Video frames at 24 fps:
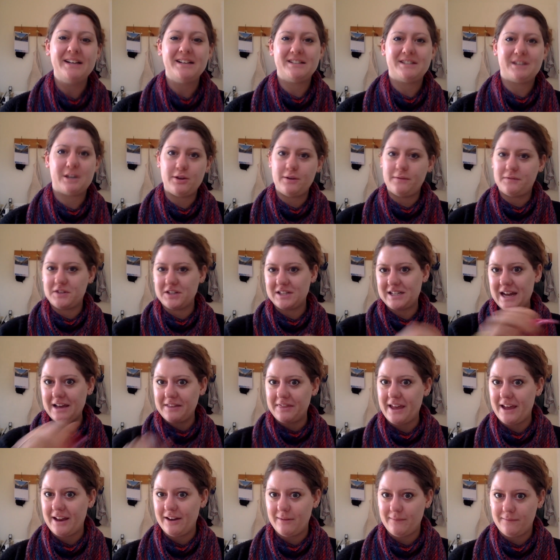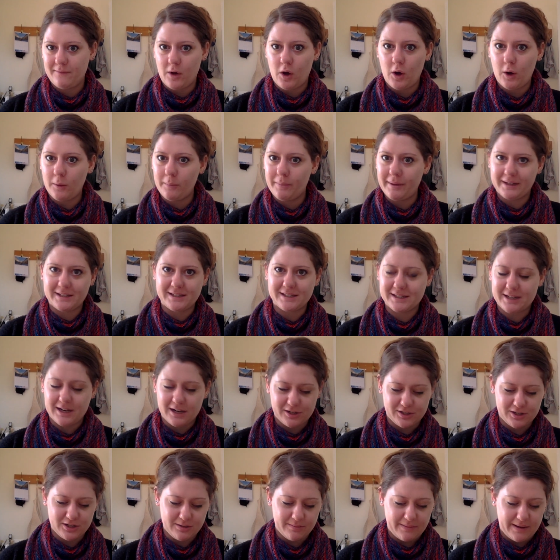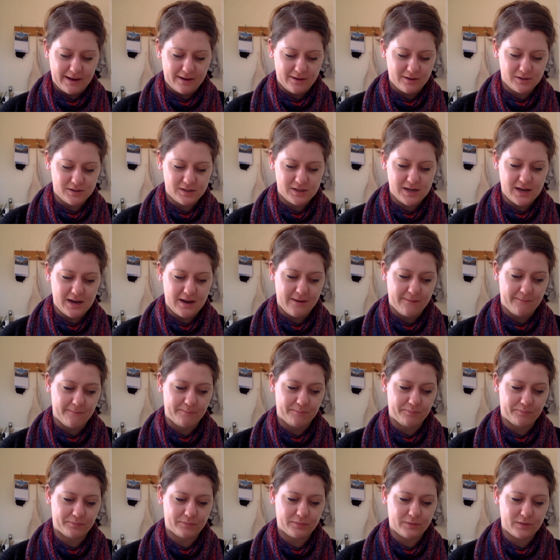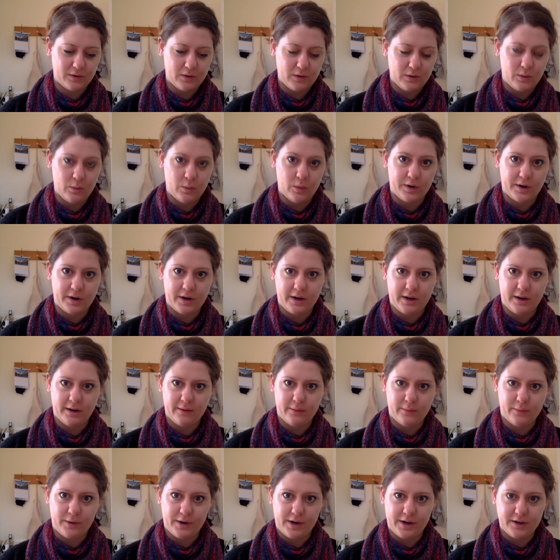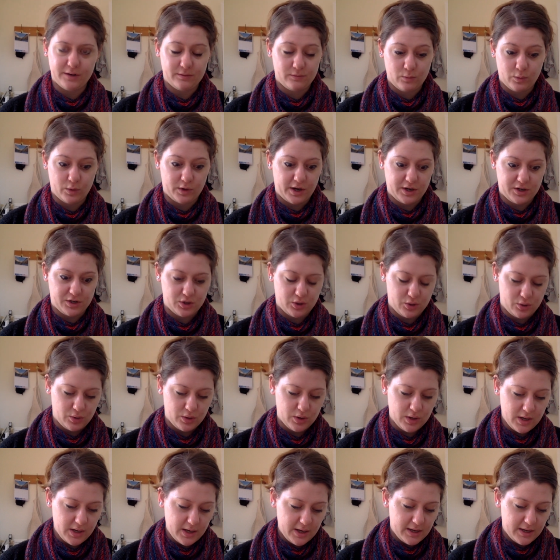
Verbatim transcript: so you've just had that whole big discussion about um, what I what I what I do.